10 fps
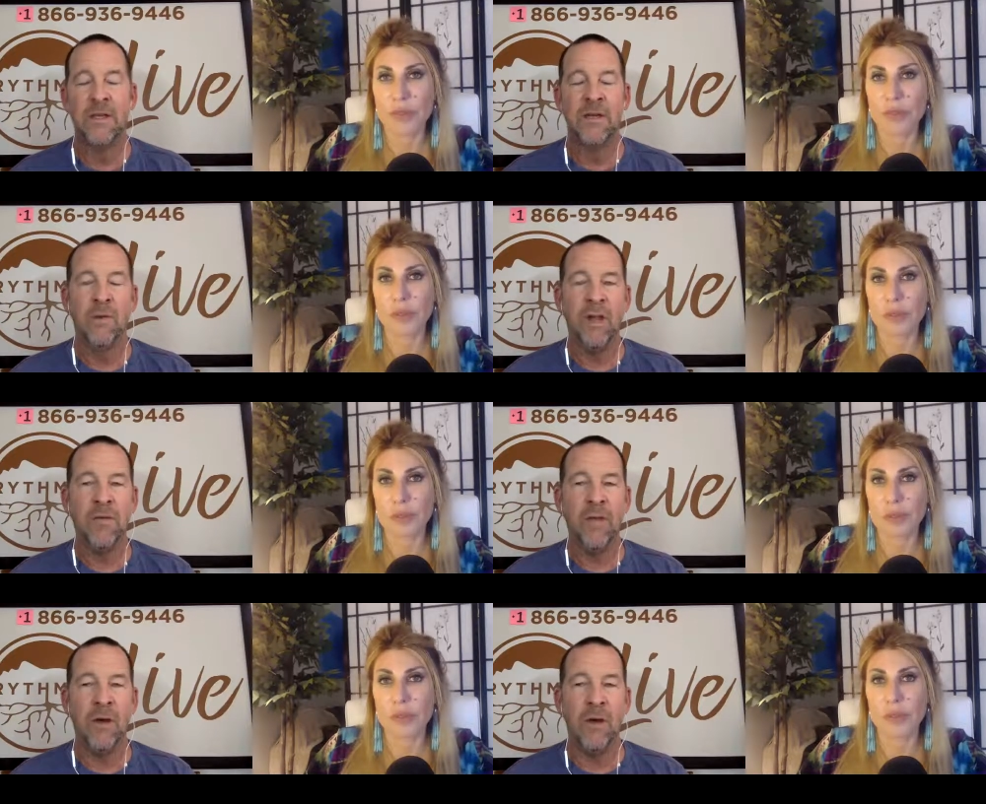Speaker 1: What
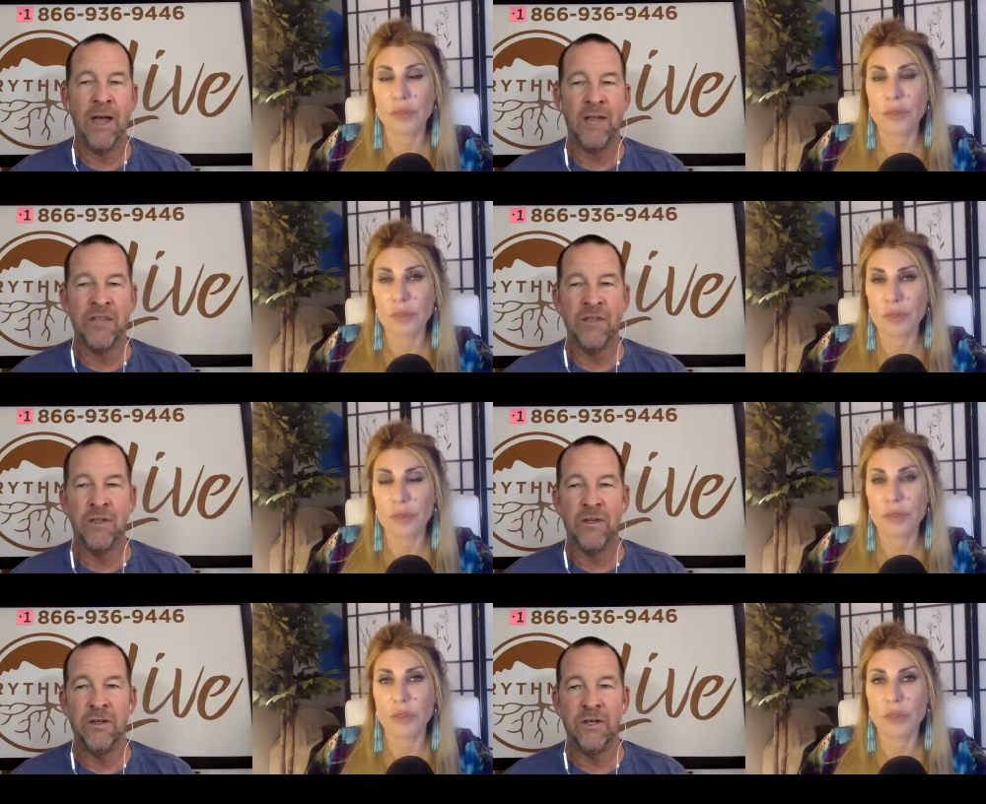MAOIs
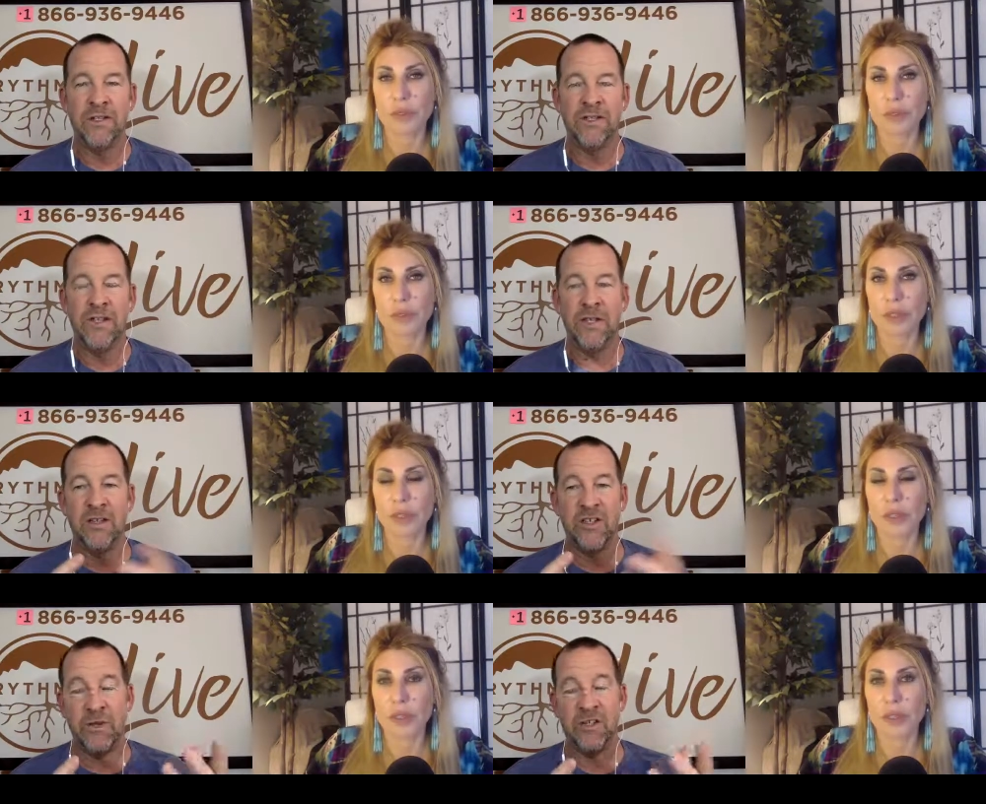do is,
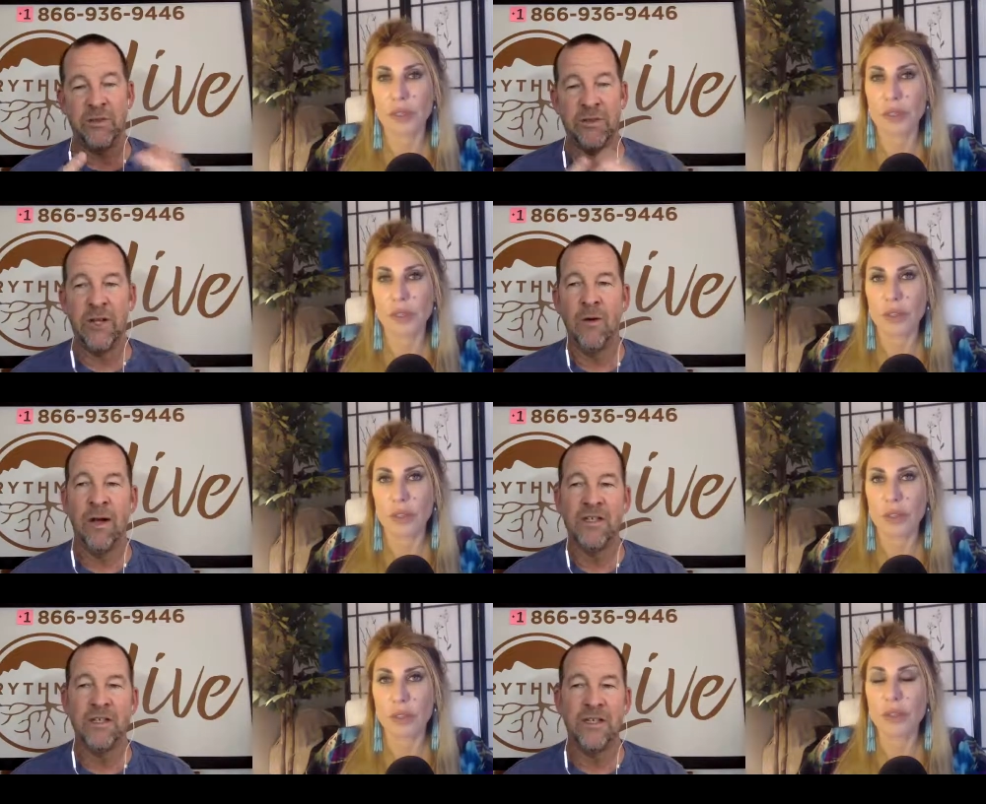especially with
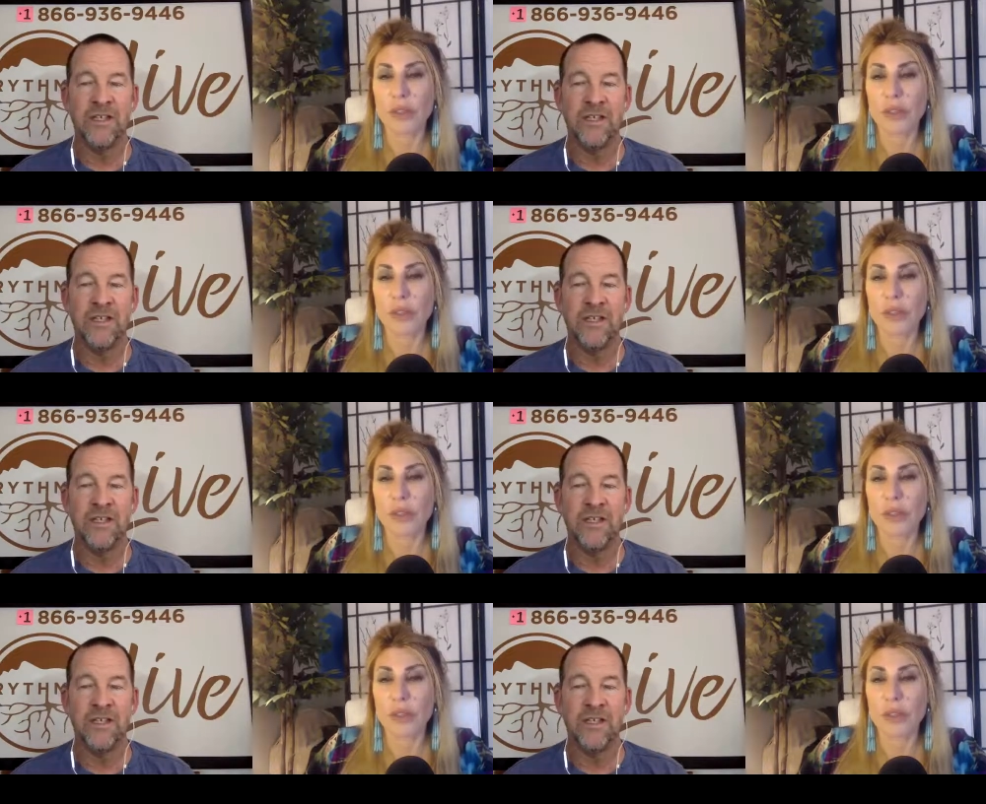ayahuasca, is